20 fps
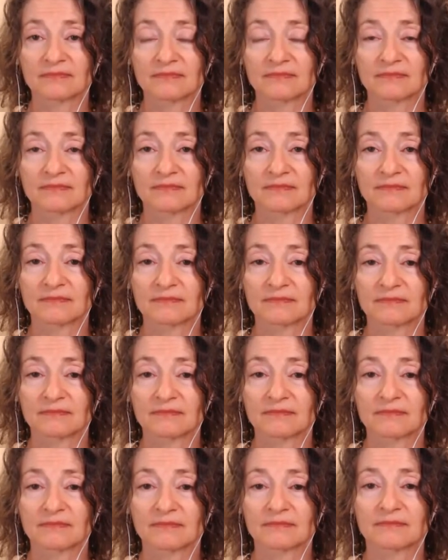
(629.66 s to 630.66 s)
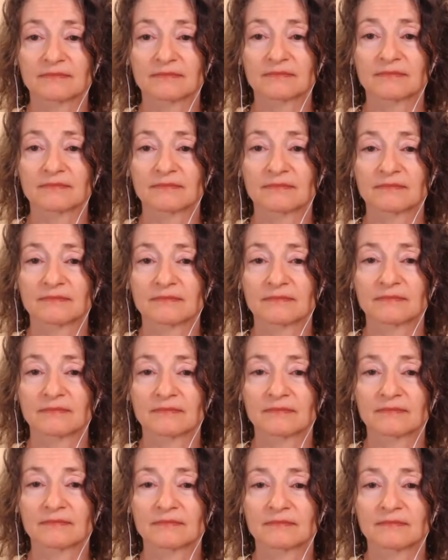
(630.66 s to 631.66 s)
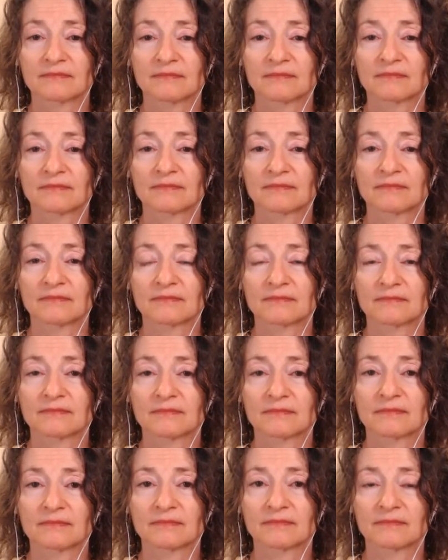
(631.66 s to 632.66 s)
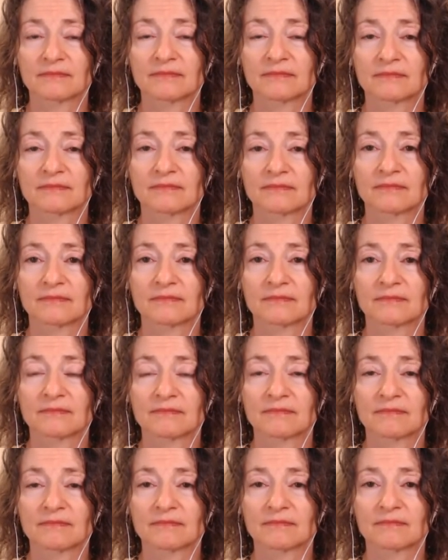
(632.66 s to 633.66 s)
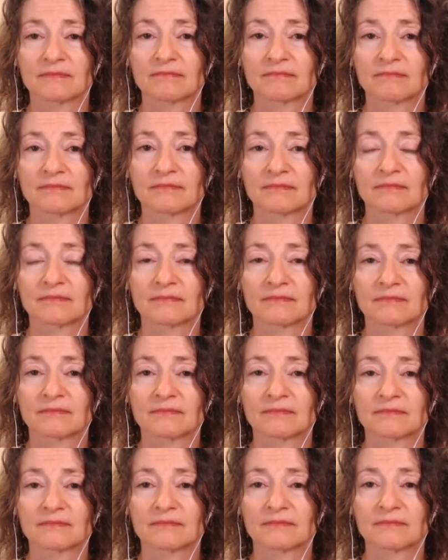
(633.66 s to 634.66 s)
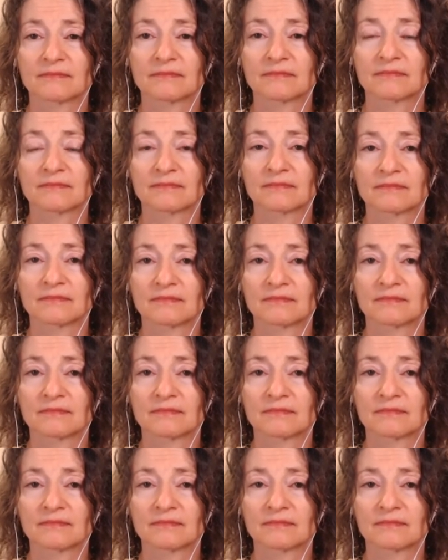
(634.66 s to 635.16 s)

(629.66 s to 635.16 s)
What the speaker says: No words are spoken by the person on screen.